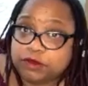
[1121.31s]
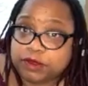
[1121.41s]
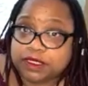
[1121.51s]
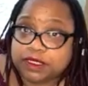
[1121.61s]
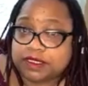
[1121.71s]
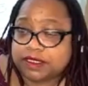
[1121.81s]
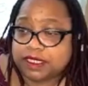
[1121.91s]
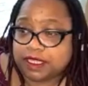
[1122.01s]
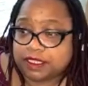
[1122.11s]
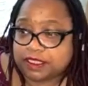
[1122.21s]
because
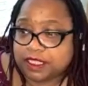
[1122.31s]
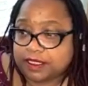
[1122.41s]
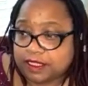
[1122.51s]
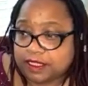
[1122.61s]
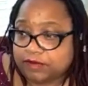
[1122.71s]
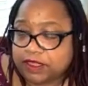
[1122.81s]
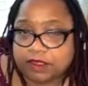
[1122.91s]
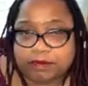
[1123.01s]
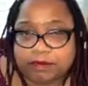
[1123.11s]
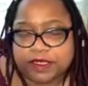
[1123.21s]
they live in
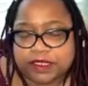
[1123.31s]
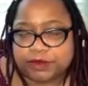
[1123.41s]
communities